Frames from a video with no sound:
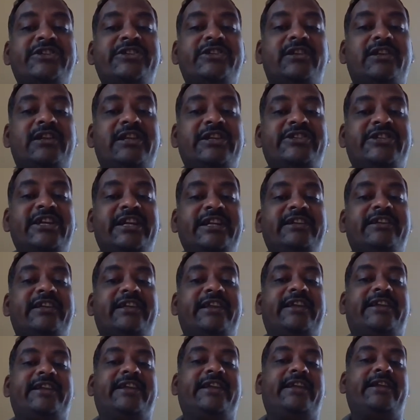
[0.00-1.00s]

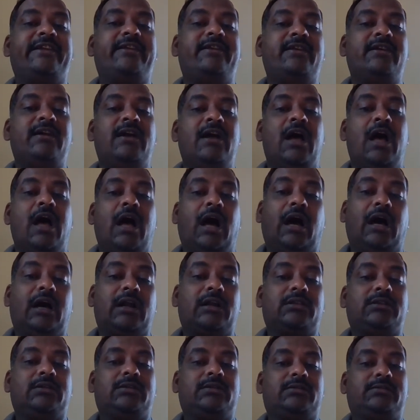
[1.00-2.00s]
legendary king
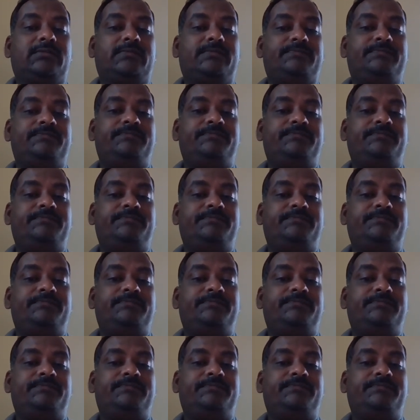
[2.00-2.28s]
Arthur